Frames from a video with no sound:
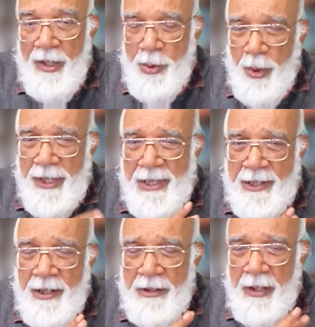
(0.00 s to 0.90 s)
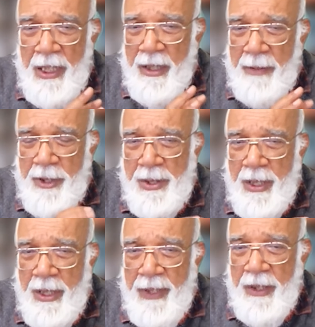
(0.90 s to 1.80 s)
So, instantly, I'm
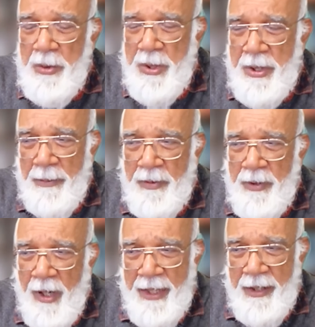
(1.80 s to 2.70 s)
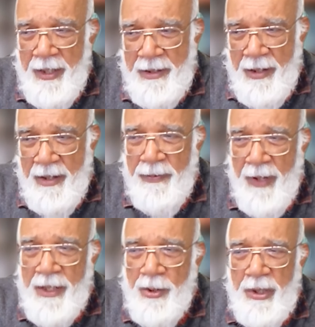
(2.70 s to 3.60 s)
just giving you some of the ideas. that
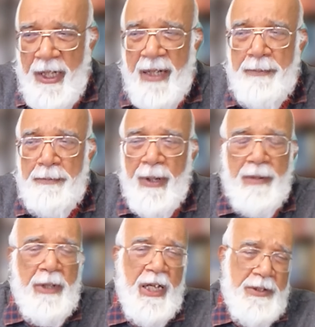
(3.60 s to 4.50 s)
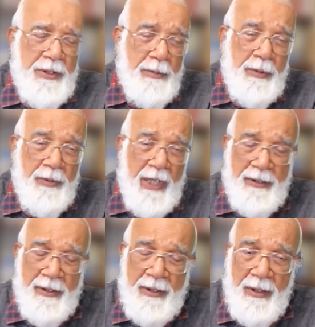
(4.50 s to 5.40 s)
reflect on the impermanence of the
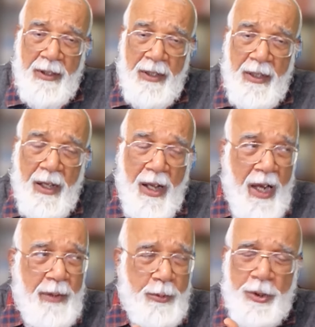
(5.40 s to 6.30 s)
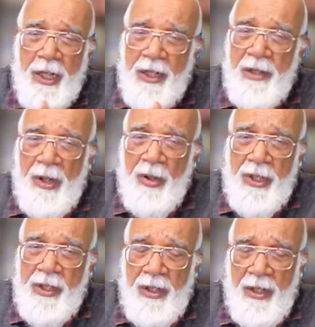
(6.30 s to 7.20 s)
wealth. I have to think
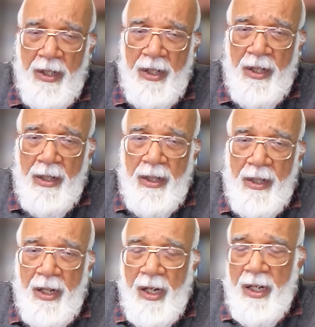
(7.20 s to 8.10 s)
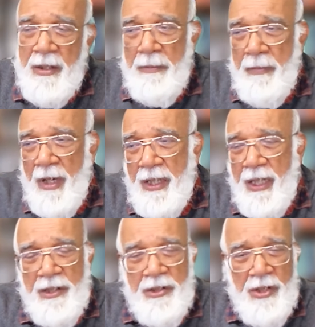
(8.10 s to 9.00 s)
about it. Can the
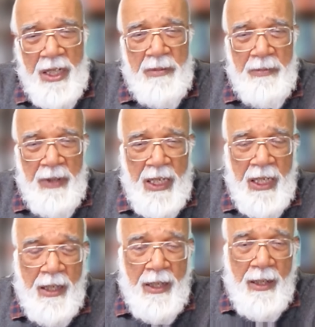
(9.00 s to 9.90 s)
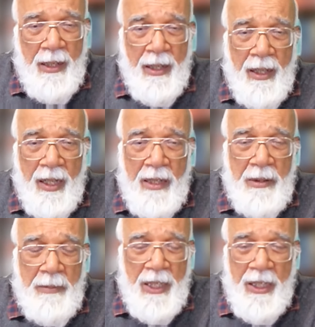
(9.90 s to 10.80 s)
money take me?
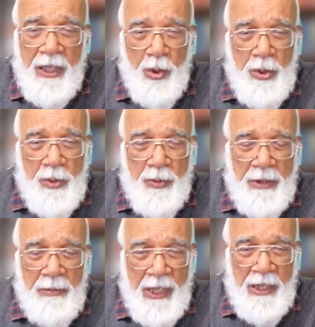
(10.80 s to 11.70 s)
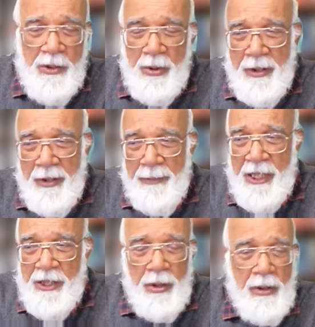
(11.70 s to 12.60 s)
Can the money goes with me to the
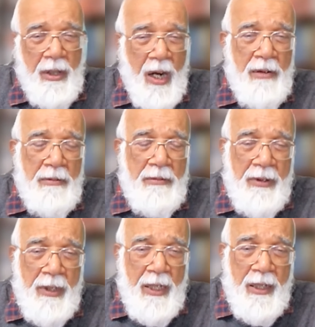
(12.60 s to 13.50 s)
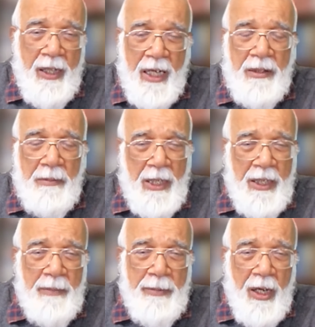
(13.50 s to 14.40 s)
cremation ground? Can the
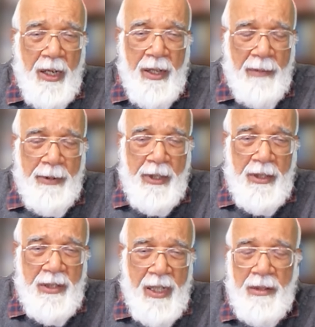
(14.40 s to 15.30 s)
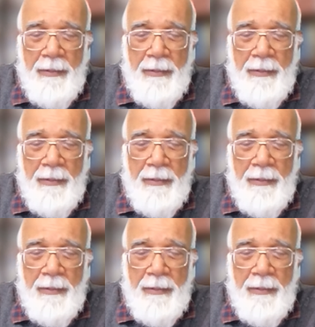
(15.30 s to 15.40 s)
money buy happiness? Can